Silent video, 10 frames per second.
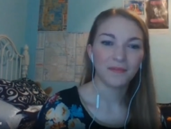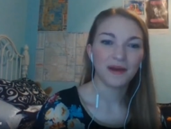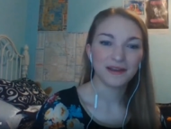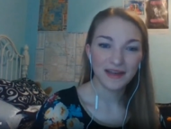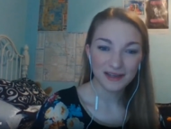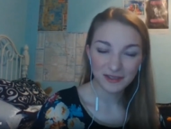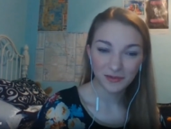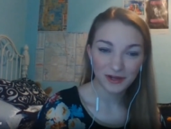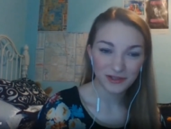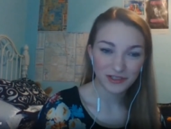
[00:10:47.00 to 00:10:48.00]
my next
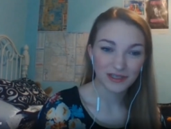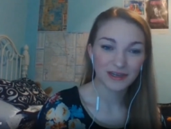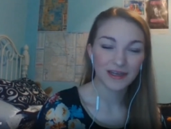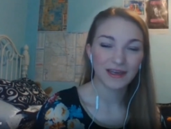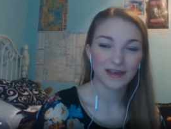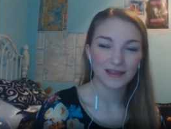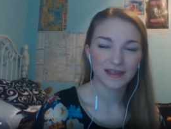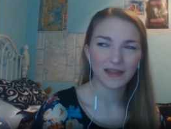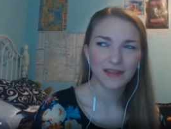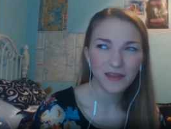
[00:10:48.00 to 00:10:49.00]
question is,
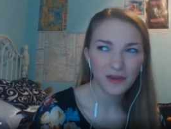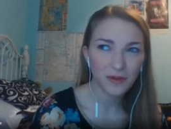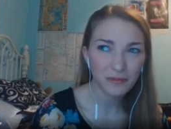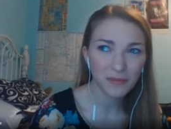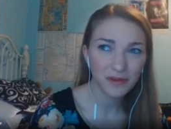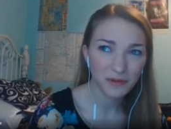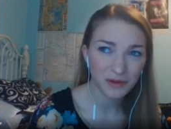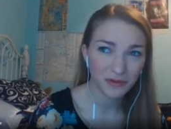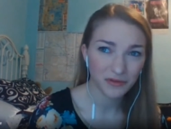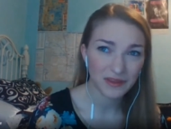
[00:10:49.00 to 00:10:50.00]
I think you probably
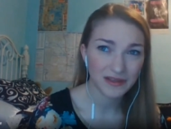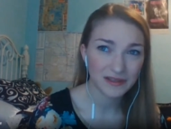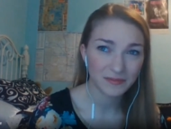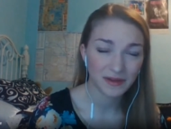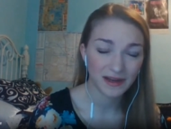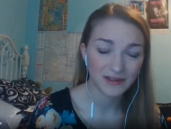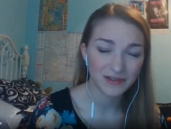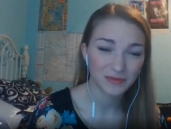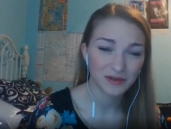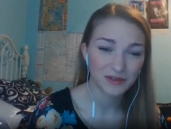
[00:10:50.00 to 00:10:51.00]
went over this, but I
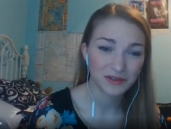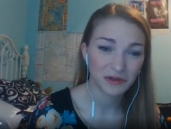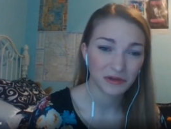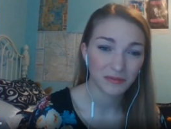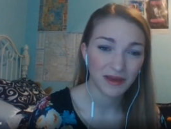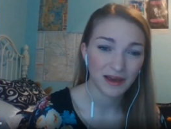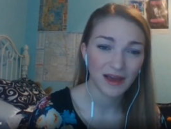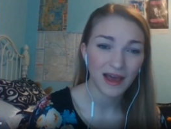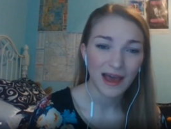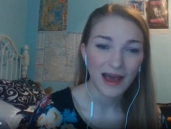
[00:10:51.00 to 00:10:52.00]
just want to circle
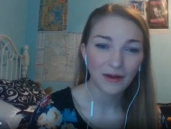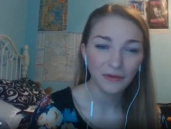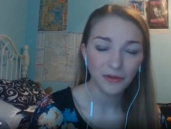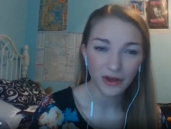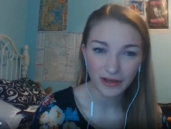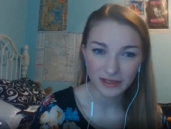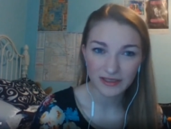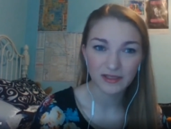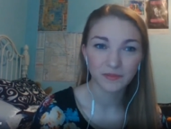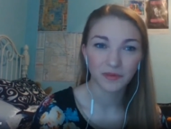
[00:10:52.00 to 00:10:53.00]
back. How long is
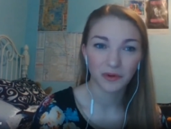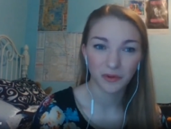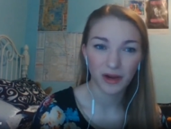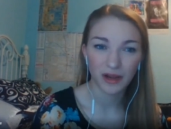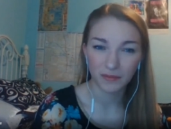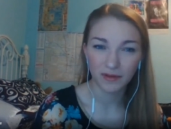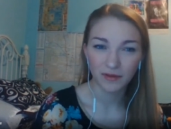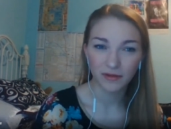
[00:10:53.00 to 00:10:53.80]
this program?